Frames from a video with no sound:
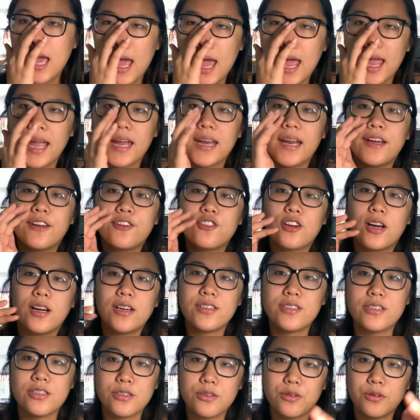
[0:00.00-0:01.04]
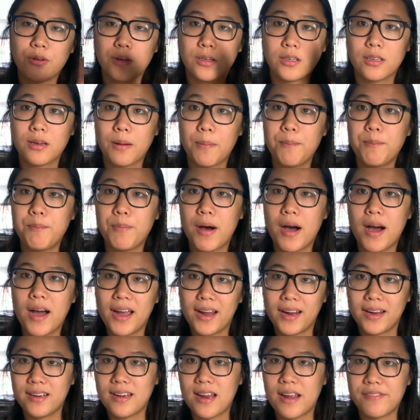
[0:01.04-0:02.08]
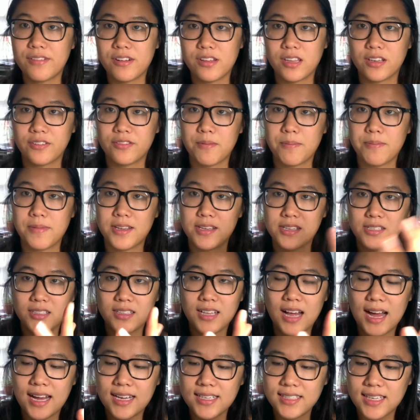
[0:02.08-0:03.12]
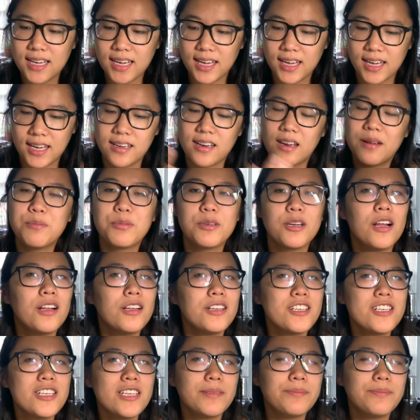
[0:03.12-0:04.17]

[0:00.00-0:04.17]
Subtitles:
And I tried to combine everything from this class and embryology,